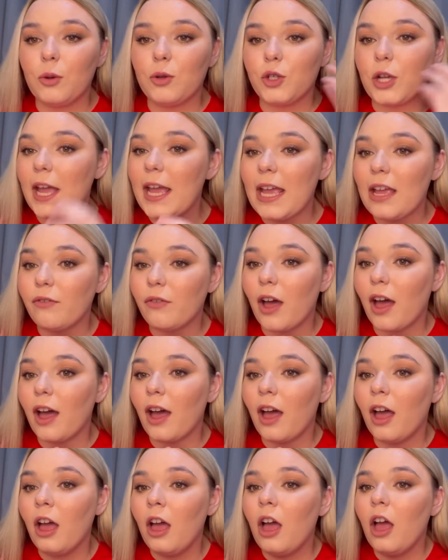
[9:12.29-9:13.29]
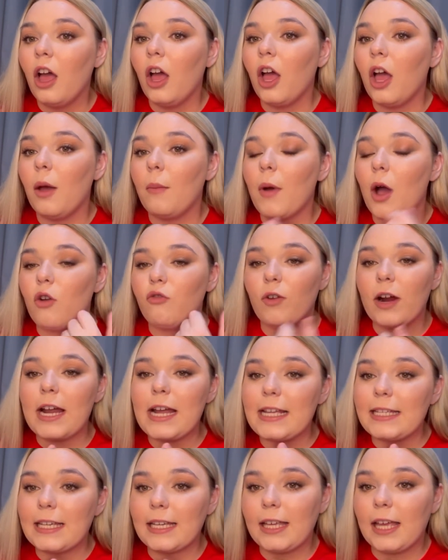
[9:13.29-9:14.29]
shaver, a
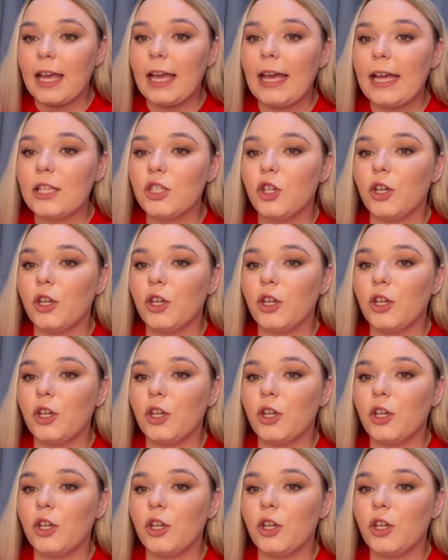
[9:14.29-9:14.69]
razor kit.